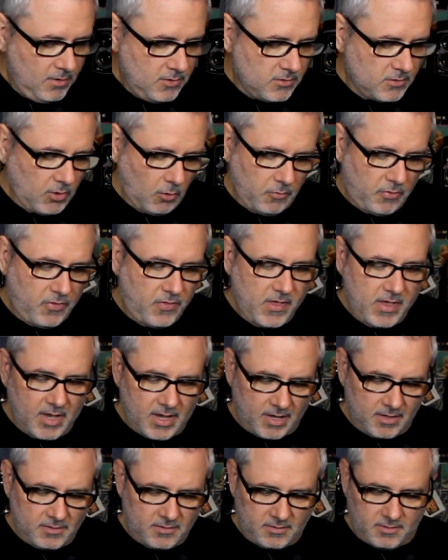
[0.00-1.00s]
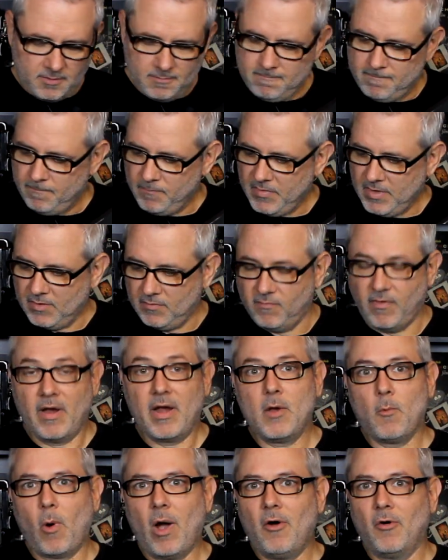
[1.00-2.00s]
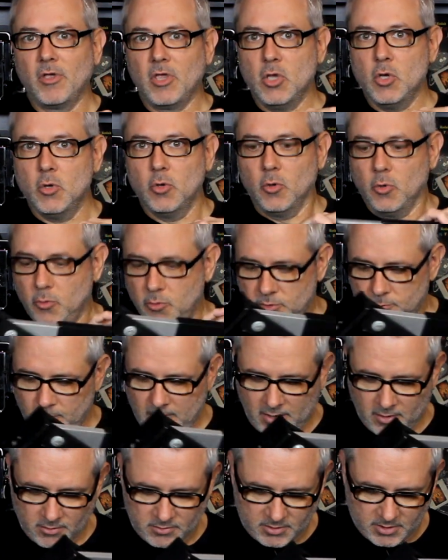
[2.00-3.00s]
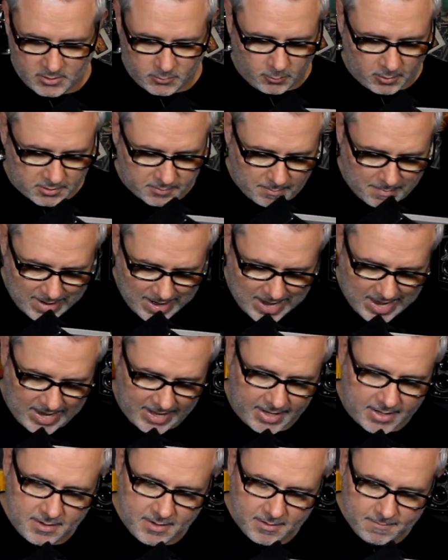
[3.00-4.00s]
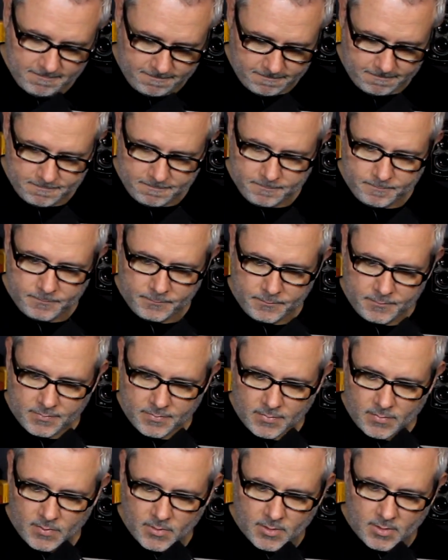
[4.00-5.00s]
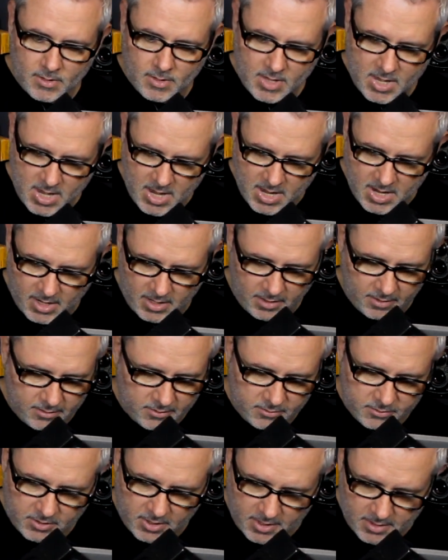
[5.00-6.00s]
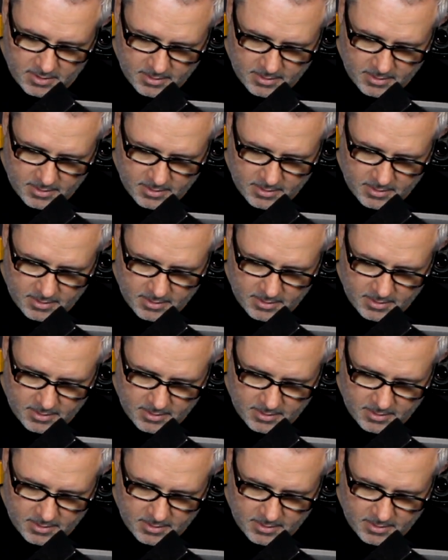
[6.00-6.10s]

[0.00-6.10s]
So this, very well used because this was mine, is